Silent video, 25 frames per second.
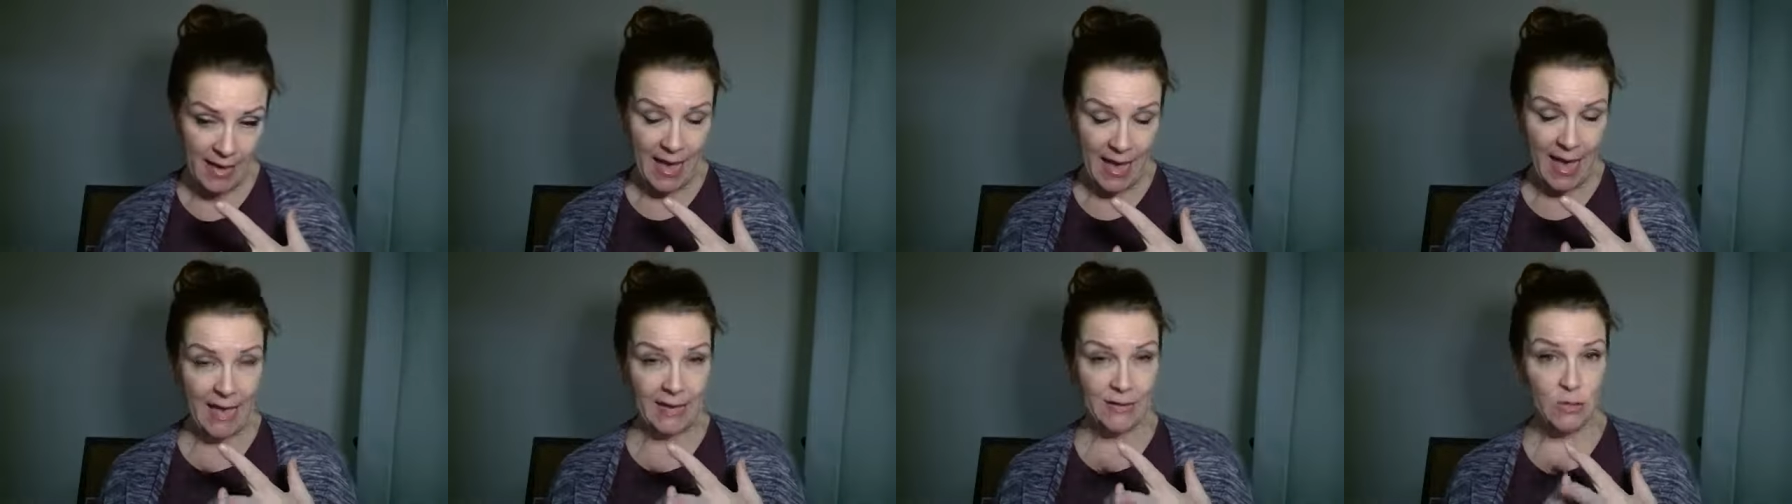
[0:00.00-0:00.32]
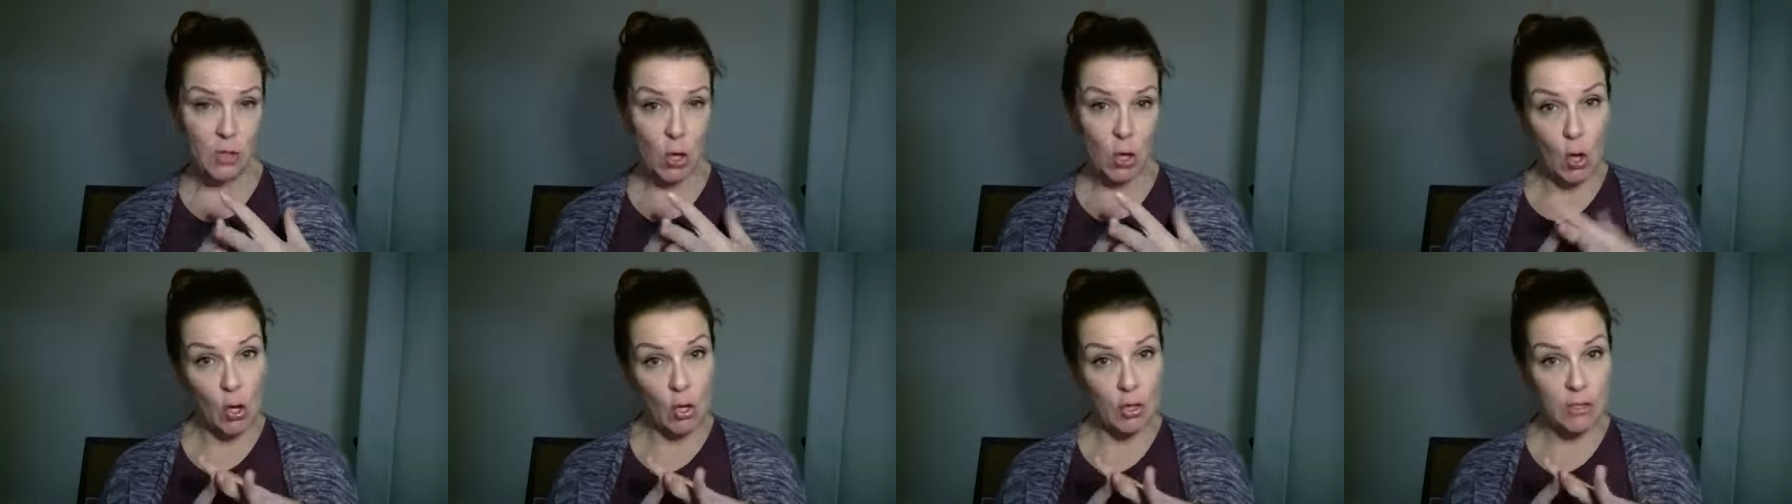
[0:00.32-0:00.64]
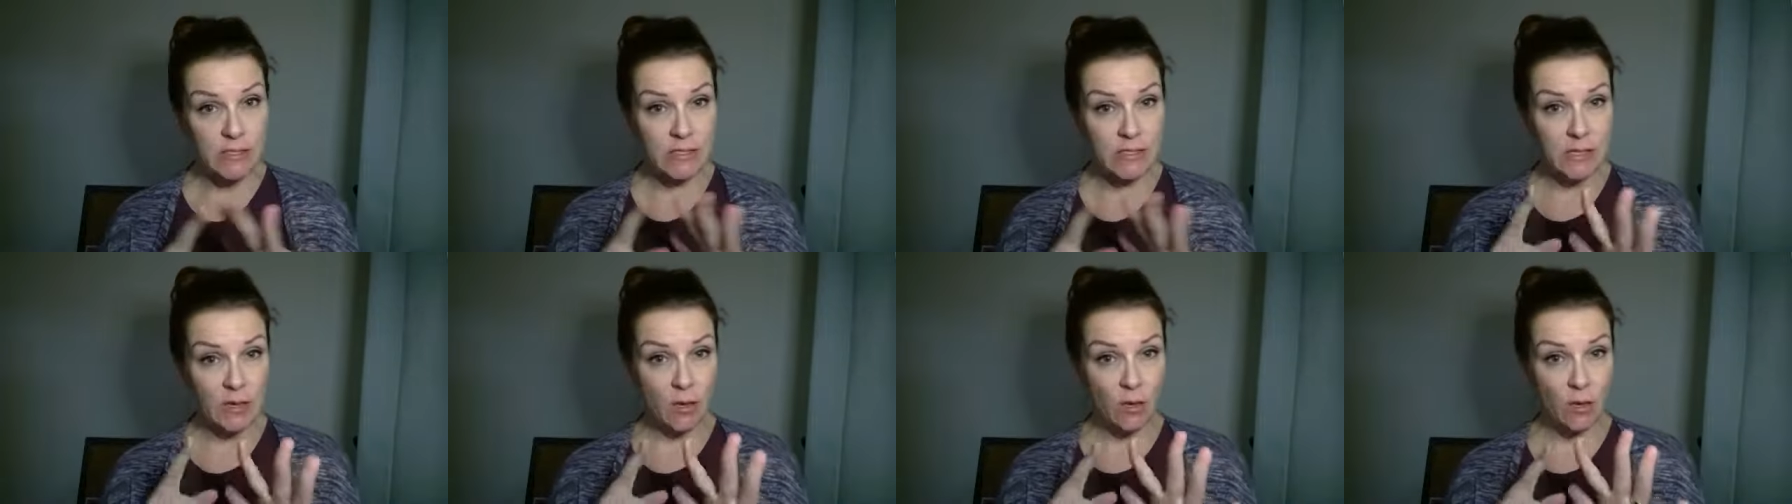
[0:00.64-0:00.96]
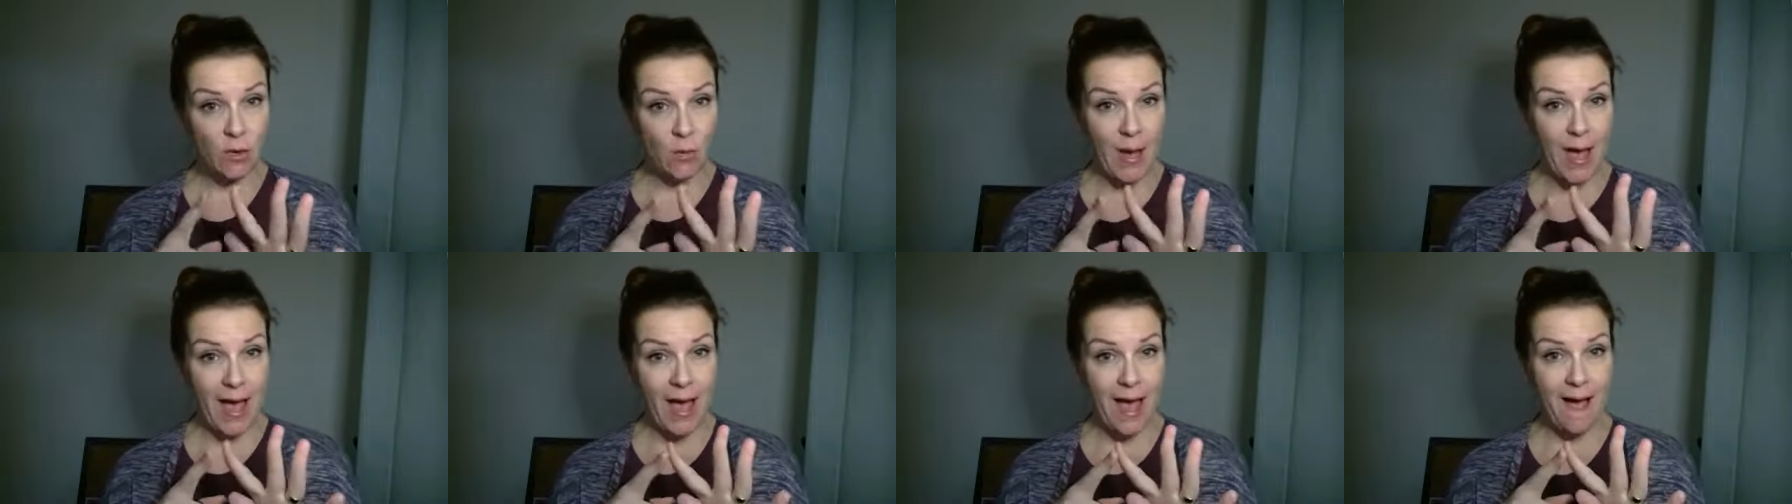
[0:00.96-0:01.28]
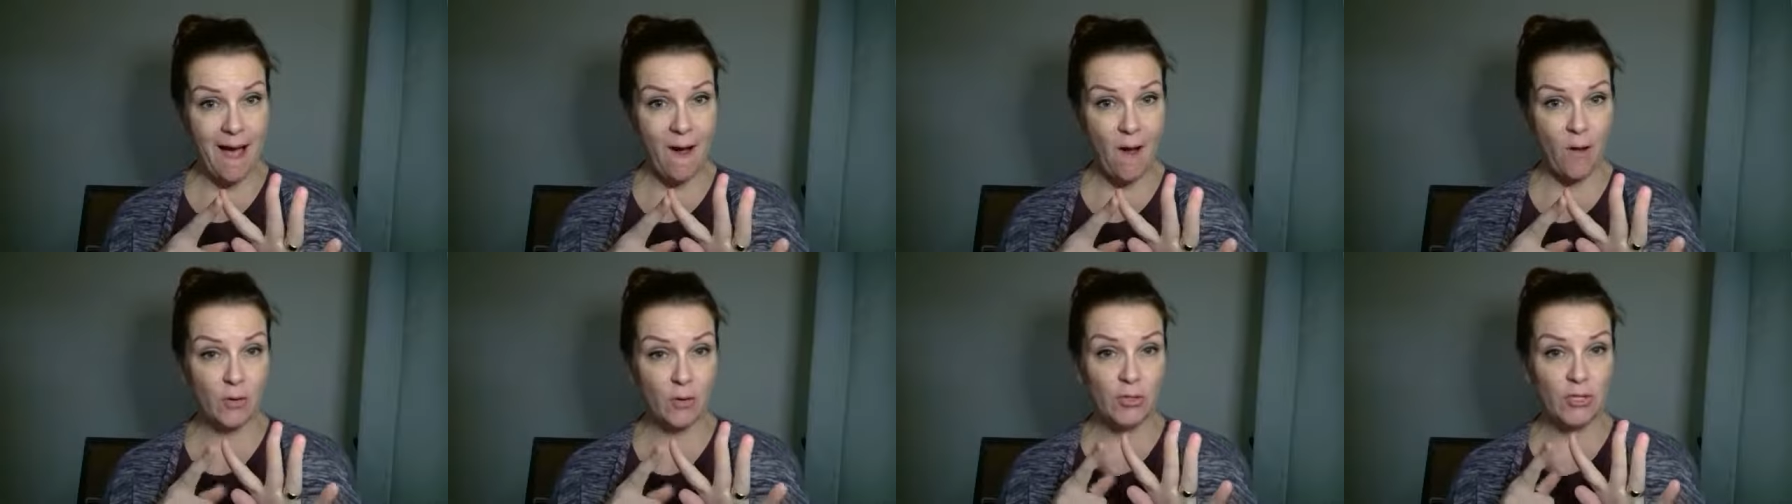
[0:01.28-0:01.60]
and also
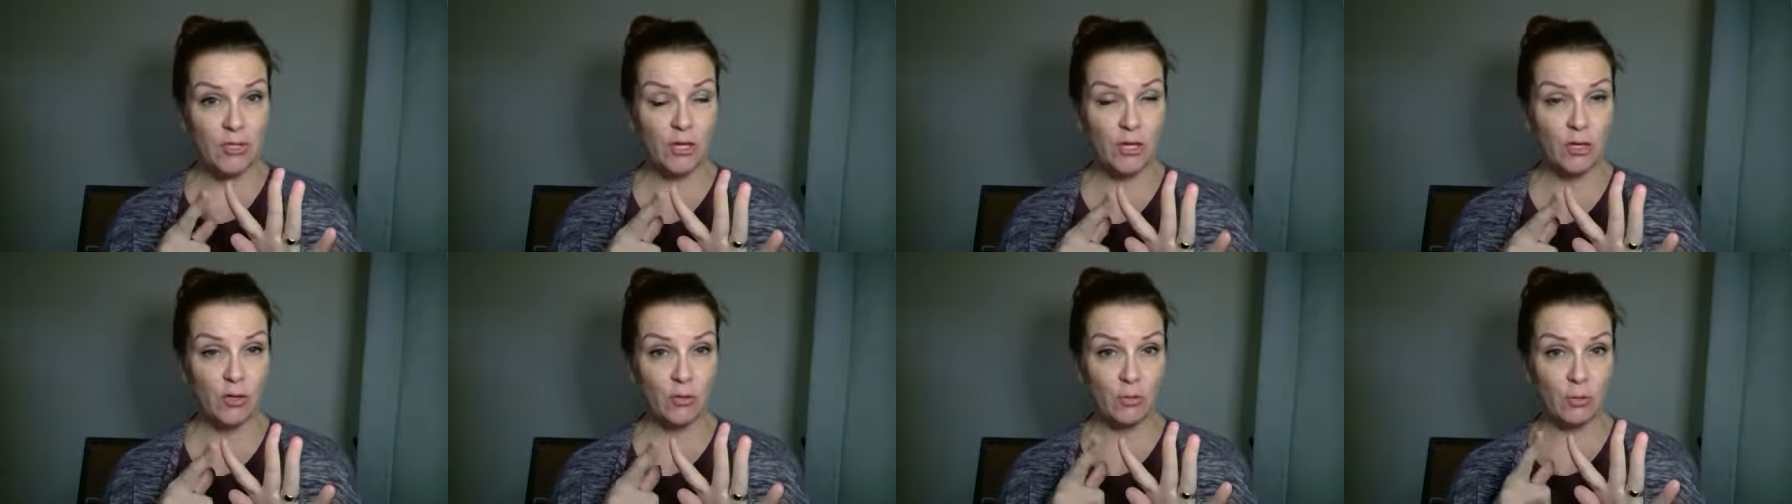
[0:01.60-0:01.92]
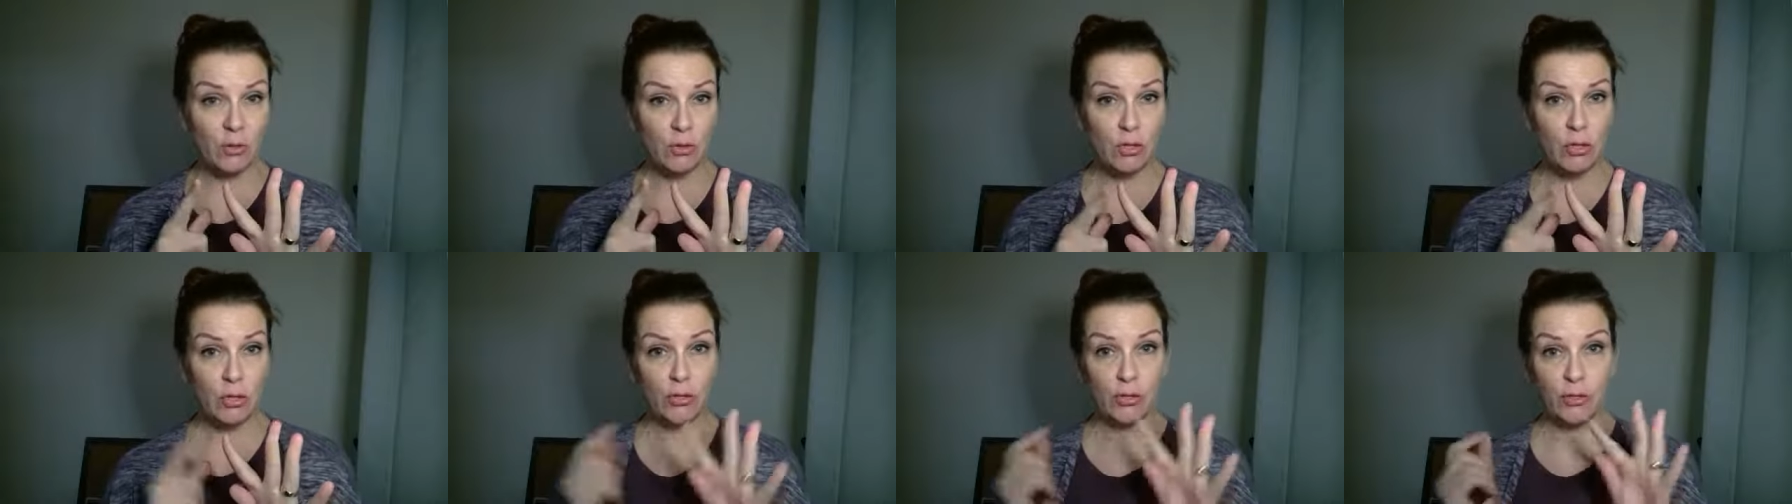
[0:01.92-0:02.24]
how to use your